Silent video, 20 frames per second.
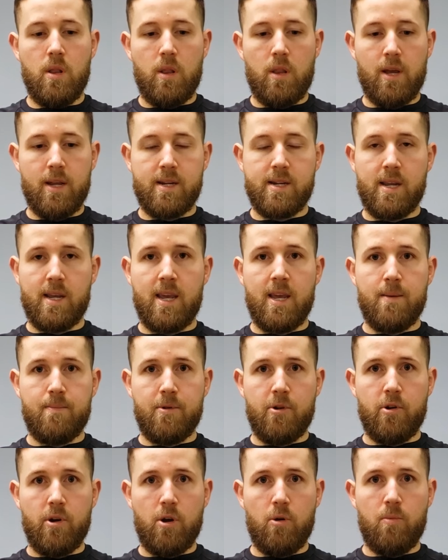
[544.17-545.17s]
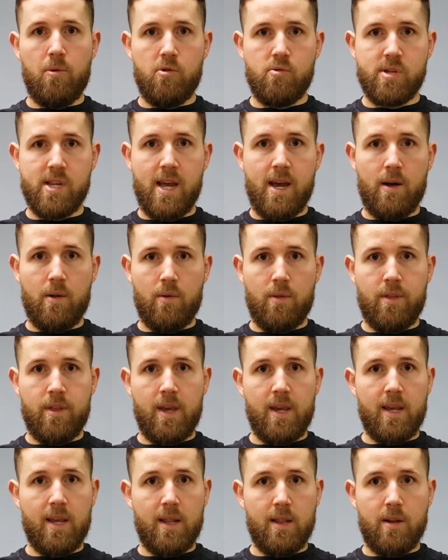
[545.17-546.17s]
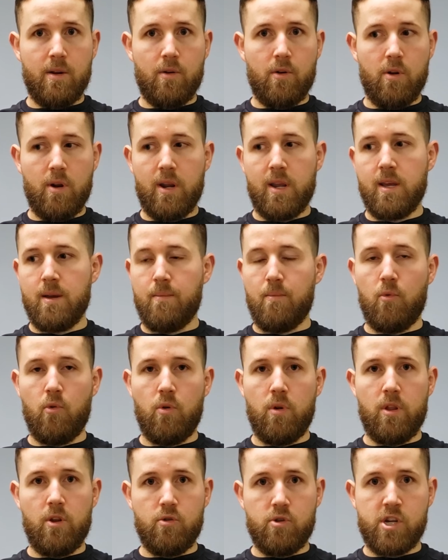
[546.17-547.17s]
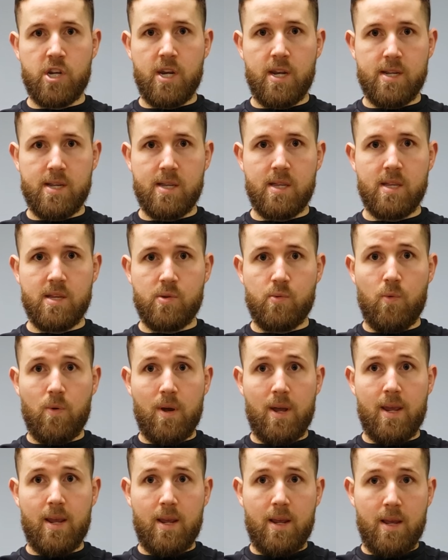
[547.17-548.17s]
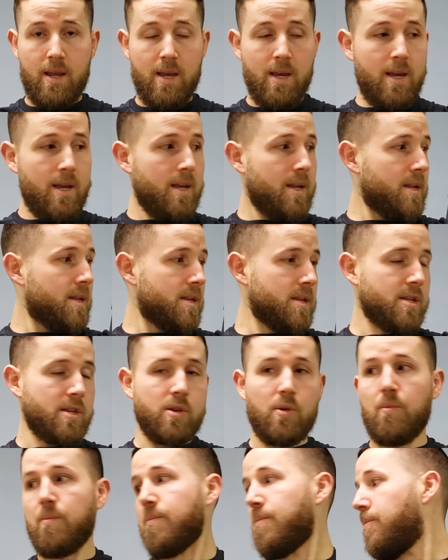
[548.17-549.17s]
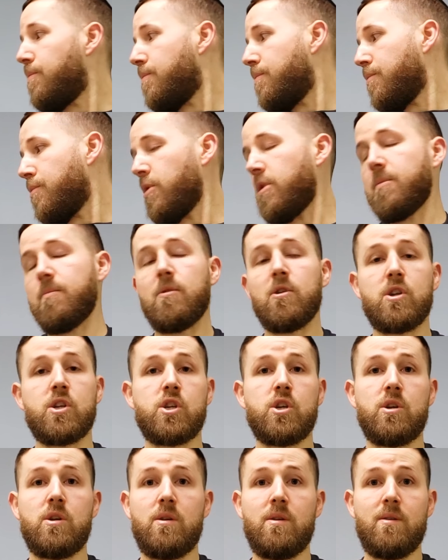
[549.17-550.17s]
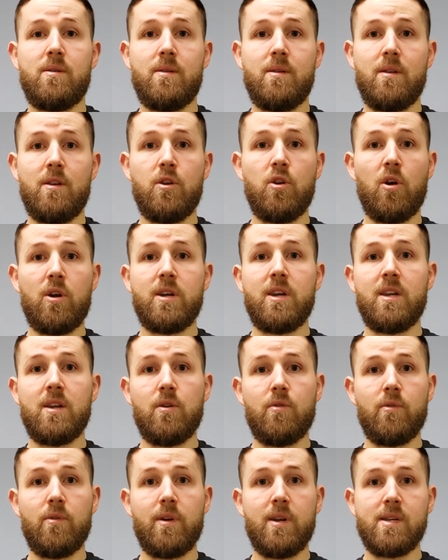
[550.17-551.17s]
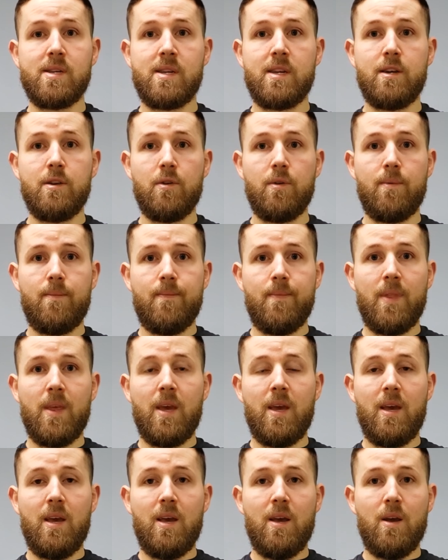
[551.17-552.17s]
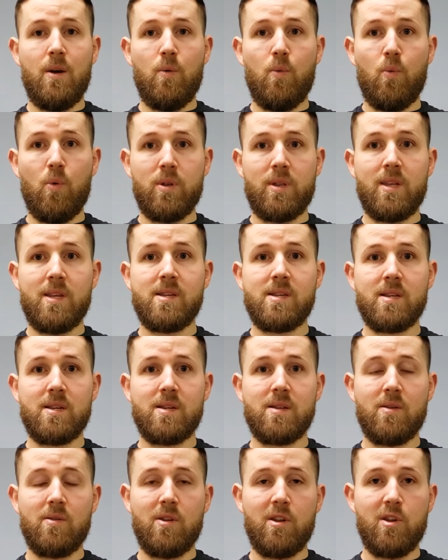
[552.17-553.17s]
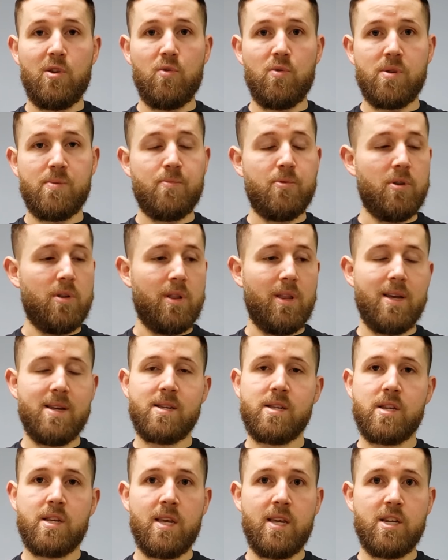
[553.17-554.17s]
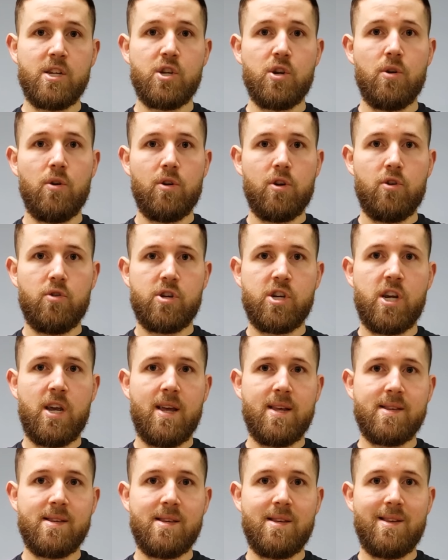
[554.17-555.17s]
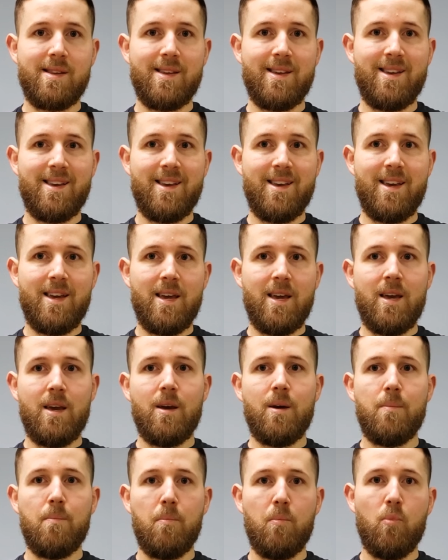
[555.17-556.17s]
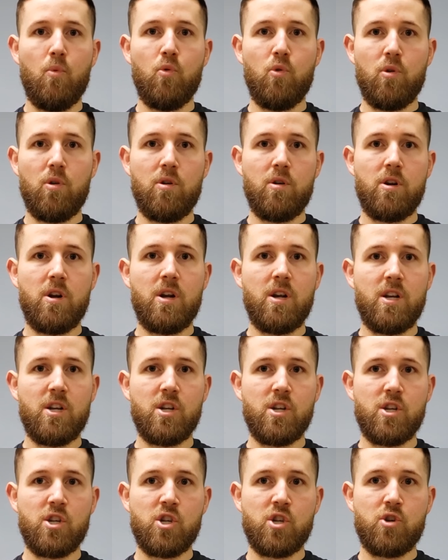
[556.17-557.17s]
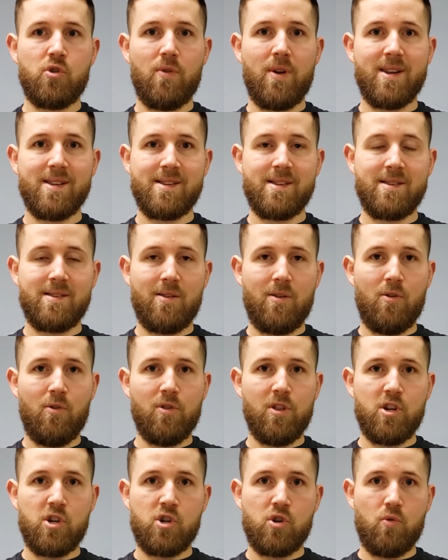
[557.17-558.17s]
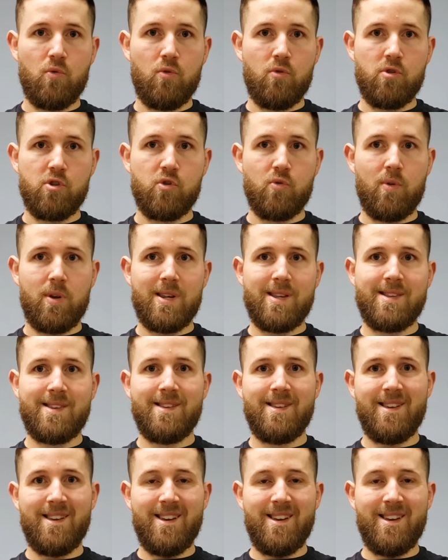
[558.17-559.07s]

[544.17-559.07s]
like to keep their elbows out, thinking they're going to hit more of their chest this way. So pretty much 90 degrees here. What this is going to do is put less tension on your chest, more stress on the shoulder joints.